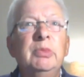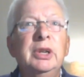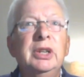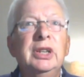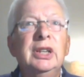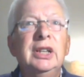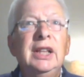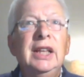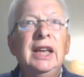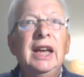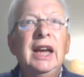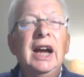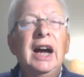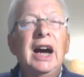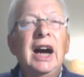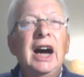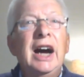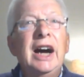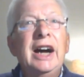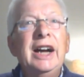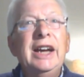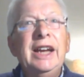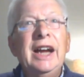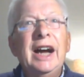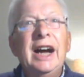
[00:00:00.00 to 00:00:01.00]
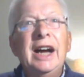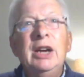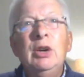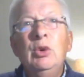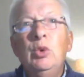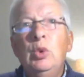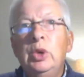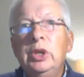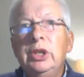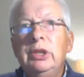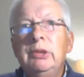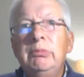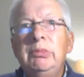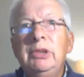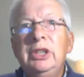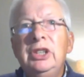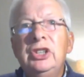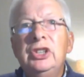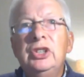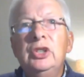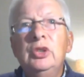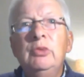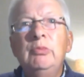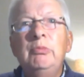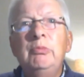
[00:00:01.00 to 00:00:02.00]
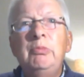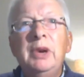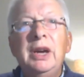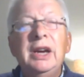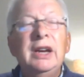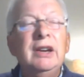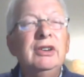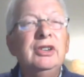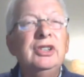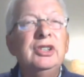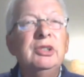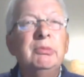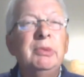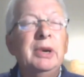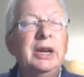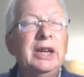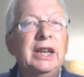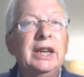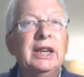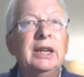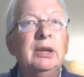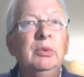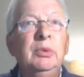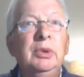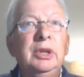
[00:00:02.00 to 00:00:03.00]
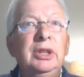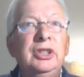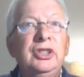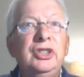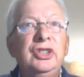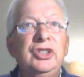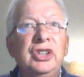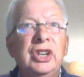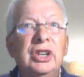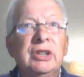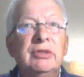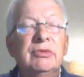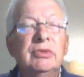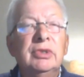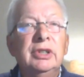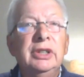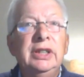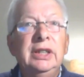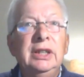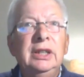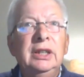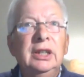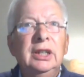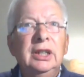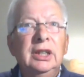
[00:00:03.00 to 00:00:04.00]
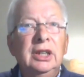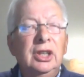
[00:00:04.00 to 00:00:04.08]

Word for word: But I, I wouldn't be too bearish about equities generally.